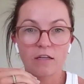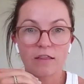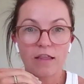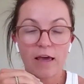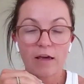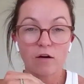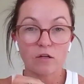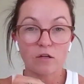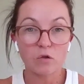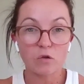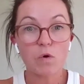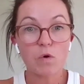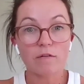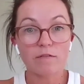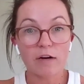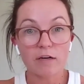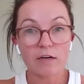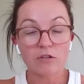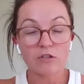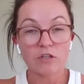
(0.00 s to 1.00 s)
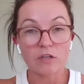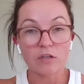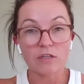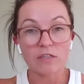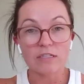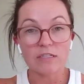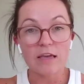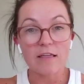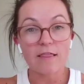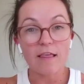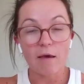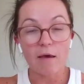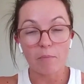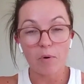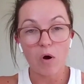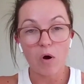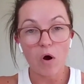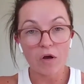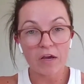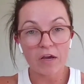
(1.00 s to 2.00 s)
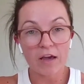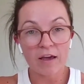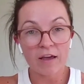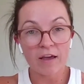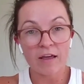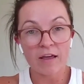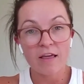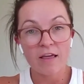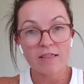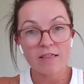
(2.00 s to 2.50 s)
they got $1,200 in their pocket.